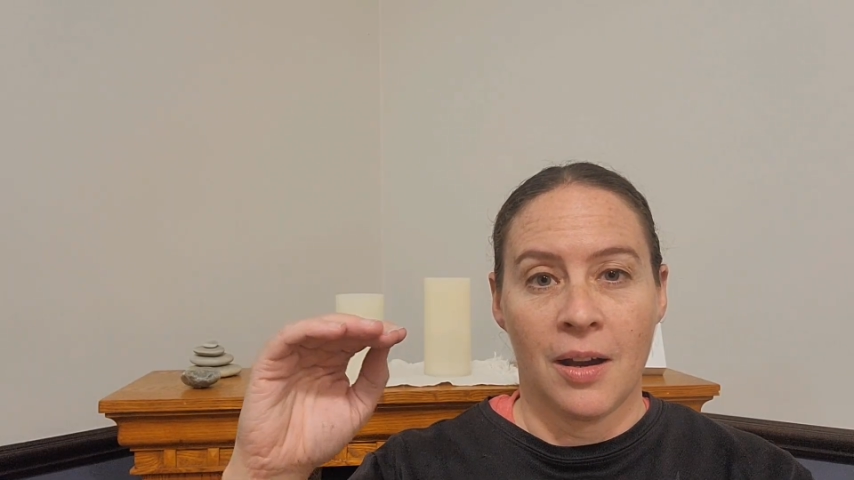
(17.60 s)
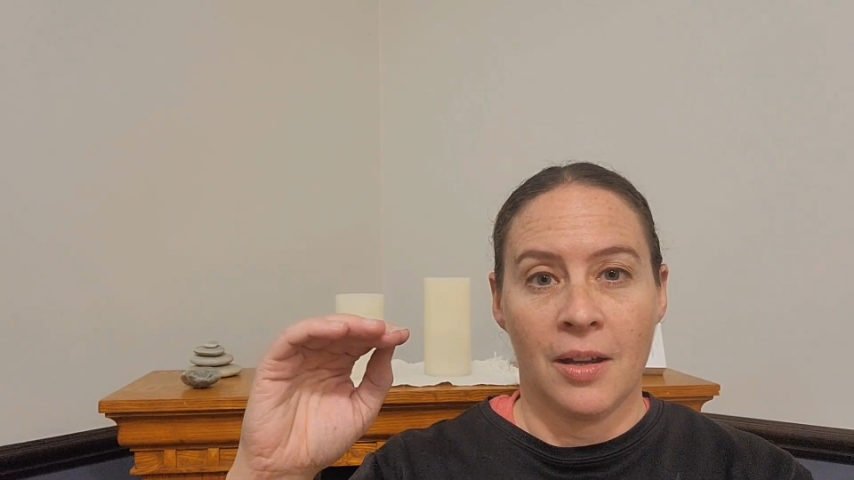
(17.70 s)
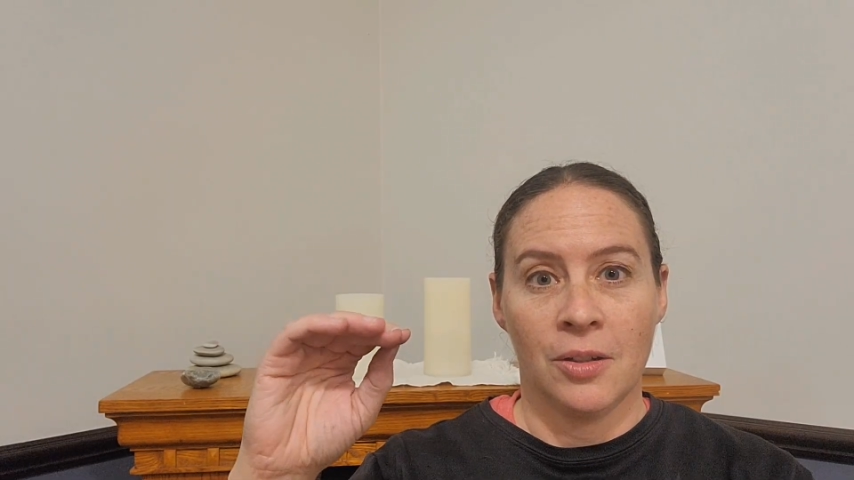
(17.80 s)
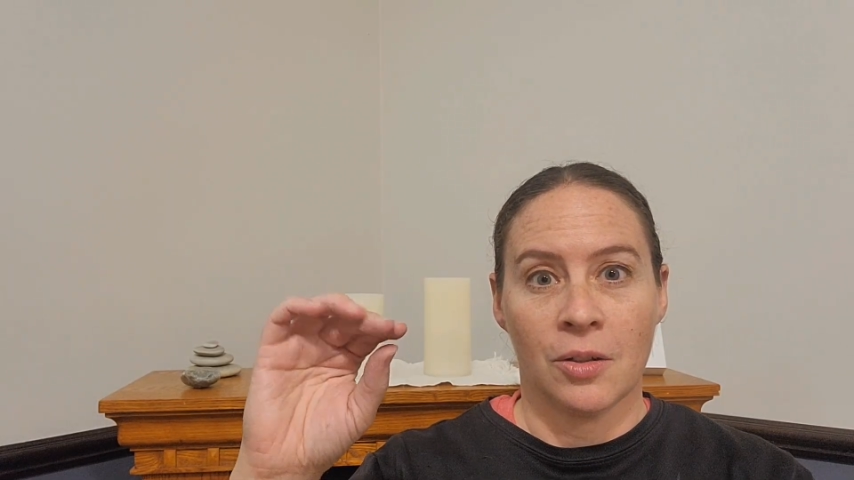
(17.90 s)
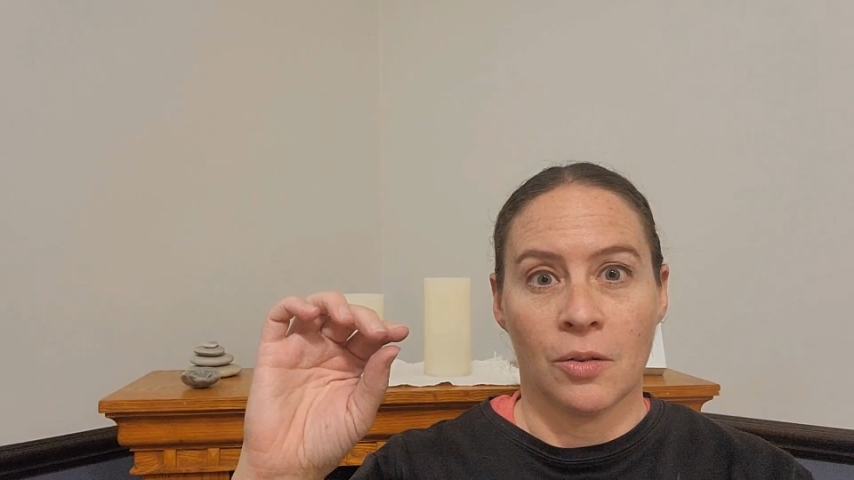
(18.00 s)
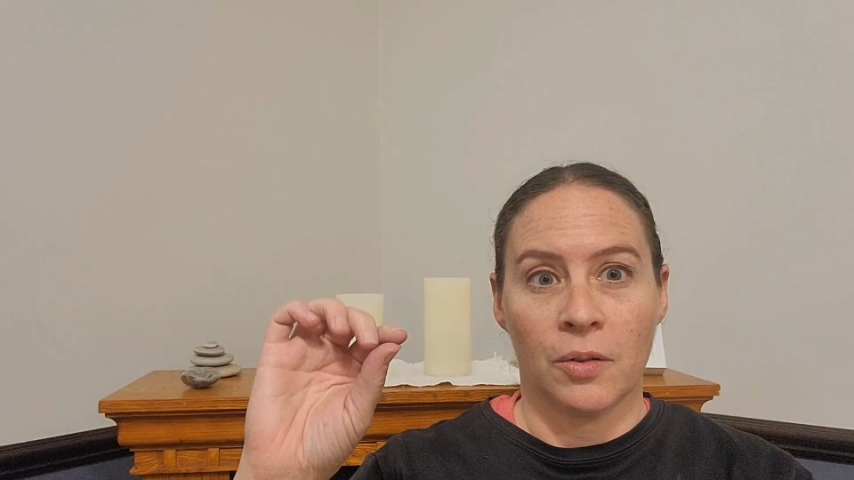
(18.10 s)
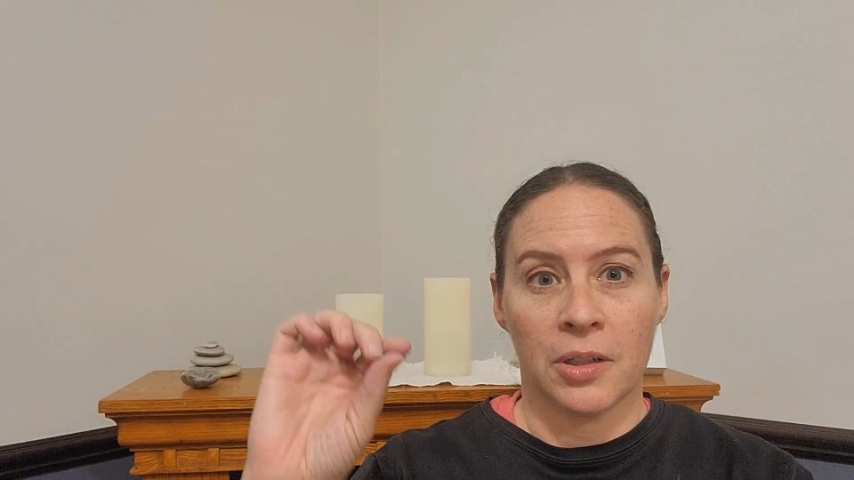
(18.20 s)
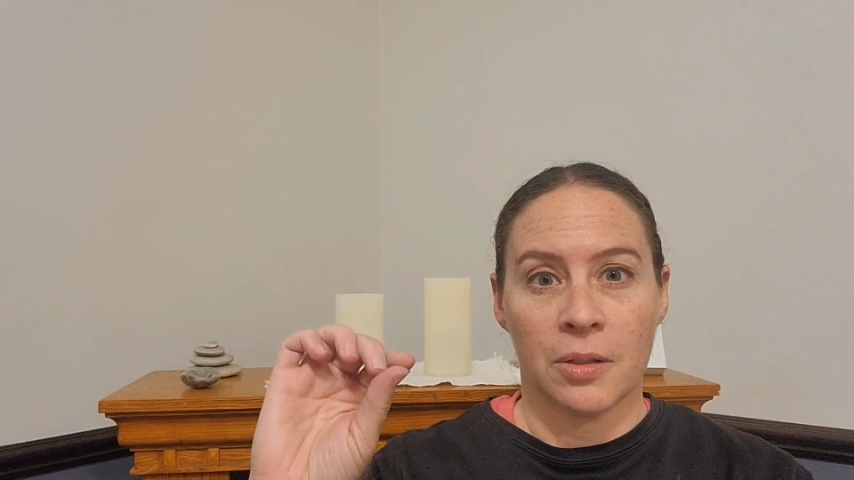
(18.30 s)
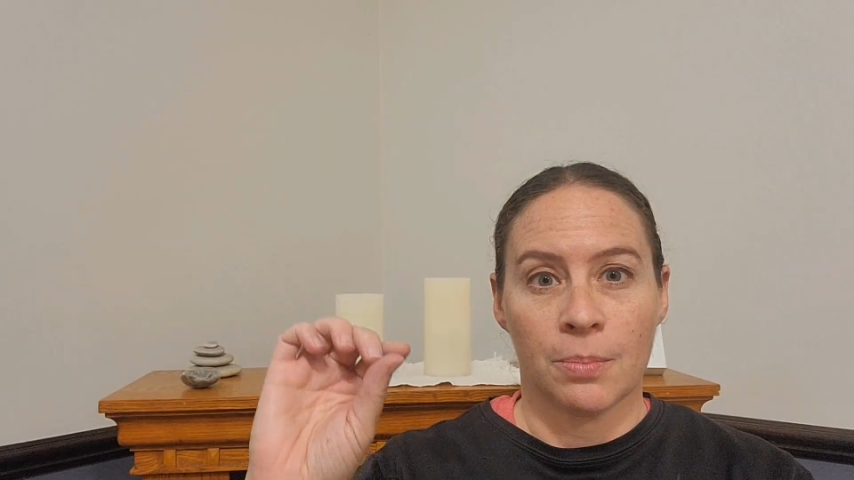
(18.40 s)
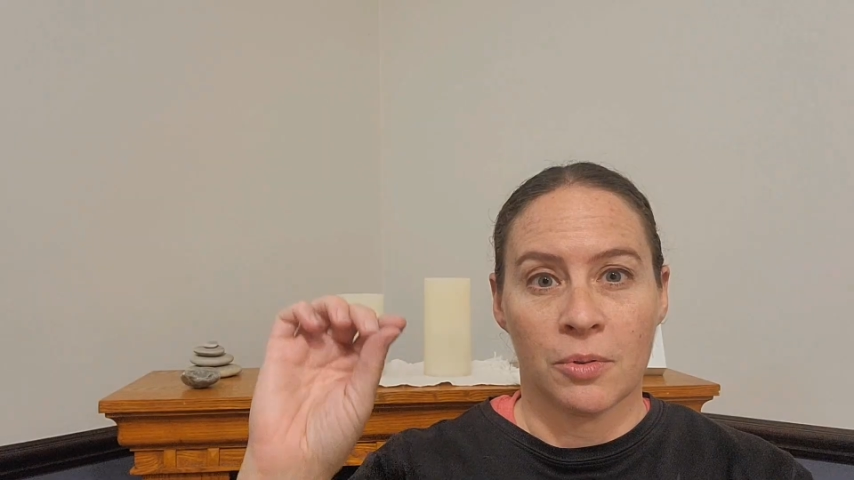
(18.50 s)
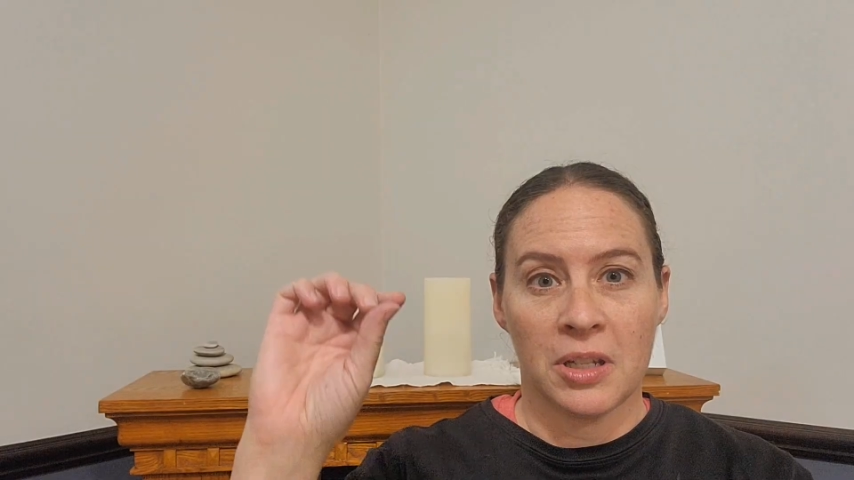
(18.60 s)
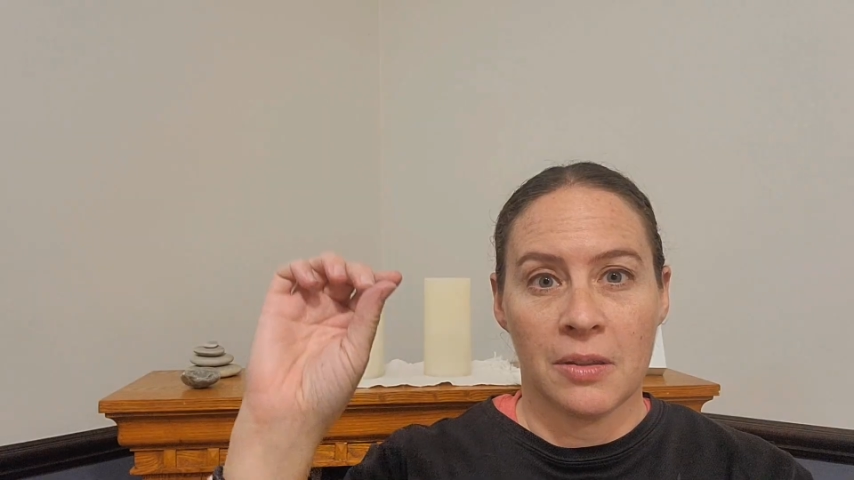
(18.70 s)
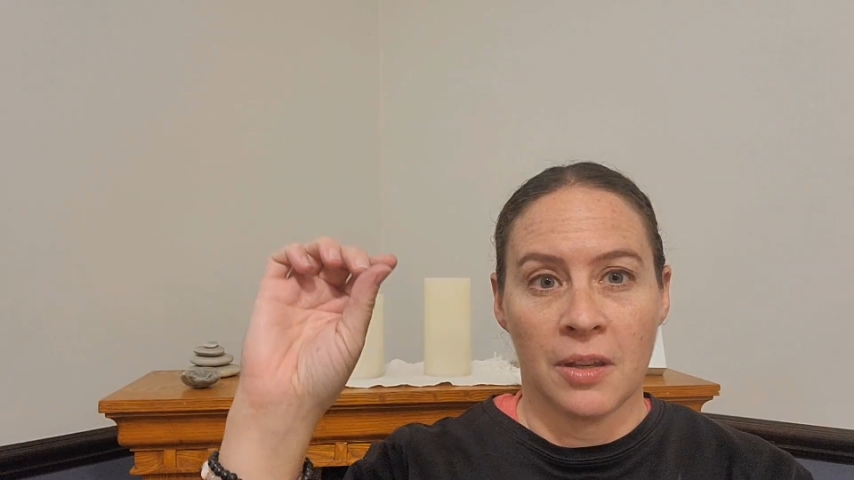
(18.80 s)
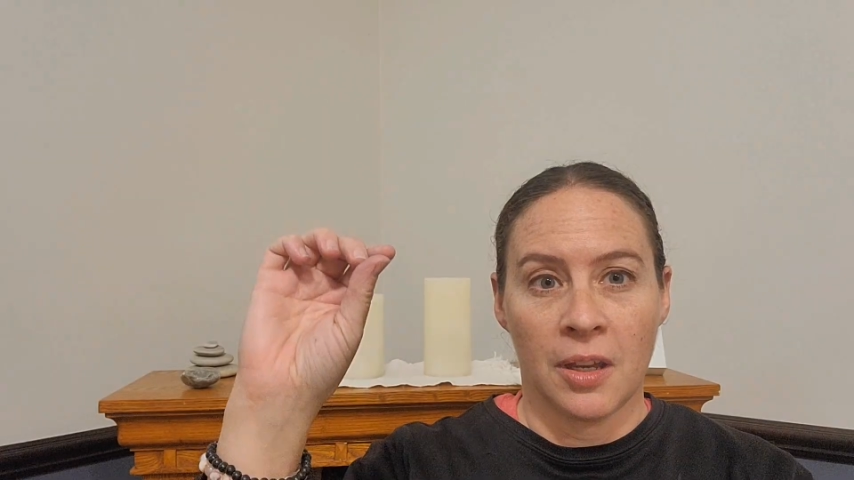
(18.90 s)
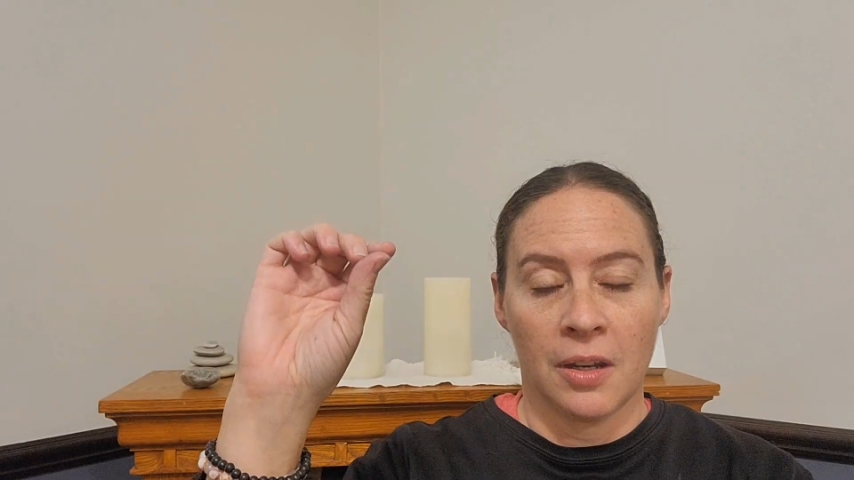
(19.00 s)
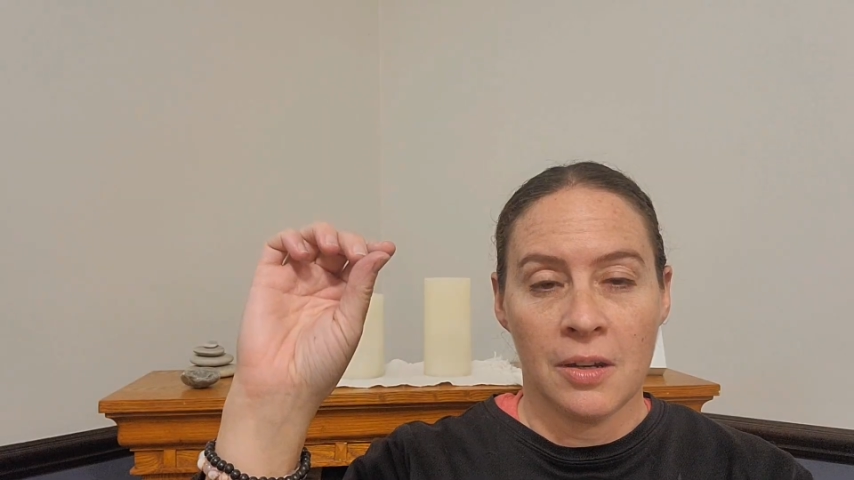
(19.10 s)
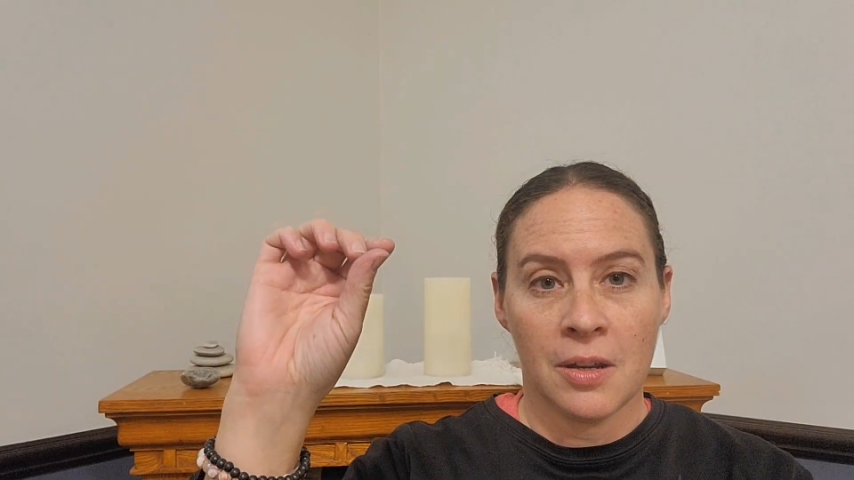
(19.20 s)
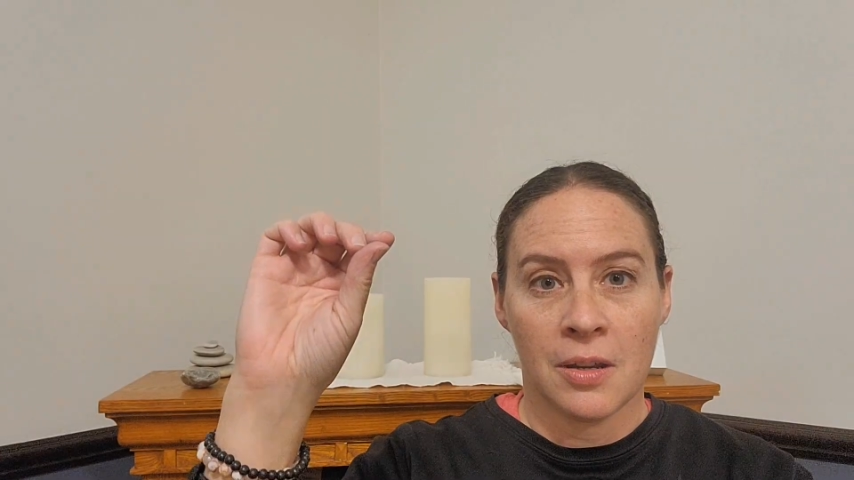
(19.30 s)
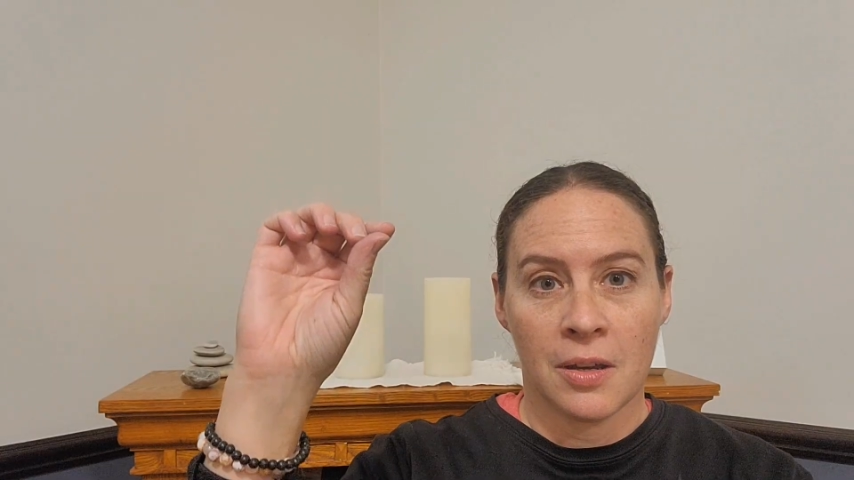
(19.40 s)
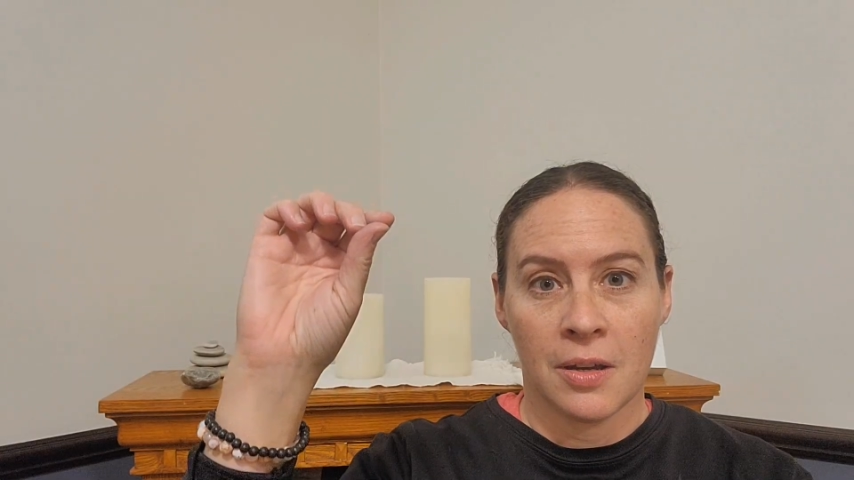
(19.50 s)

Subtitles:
and you're going to breathe in